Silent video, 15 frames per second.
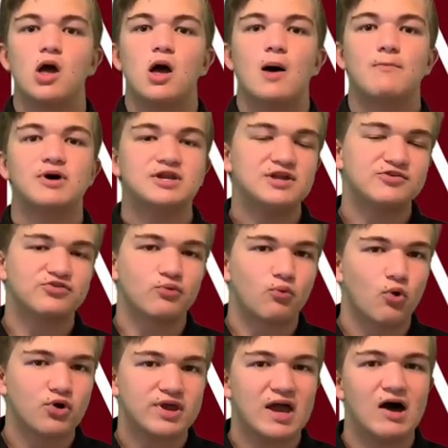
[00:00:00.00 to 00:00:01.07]
But it doesn't
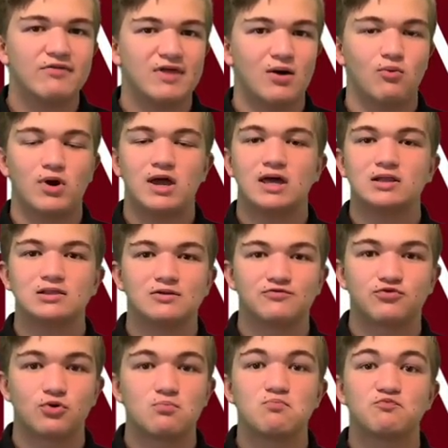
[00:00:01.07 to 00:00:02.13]
work out that way
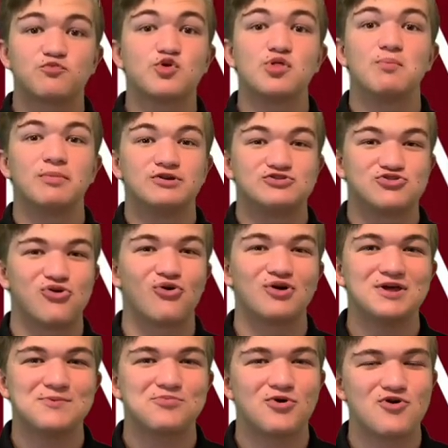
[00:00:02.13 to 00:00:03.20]
for the majority
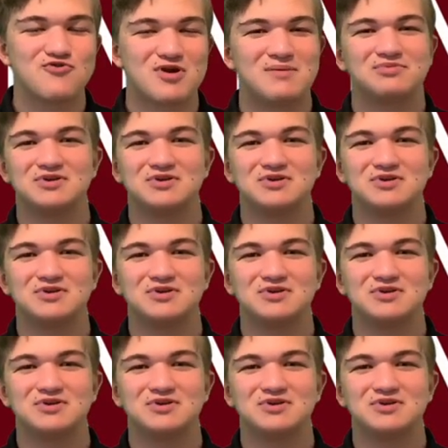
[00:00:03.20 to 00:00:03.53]
of programs.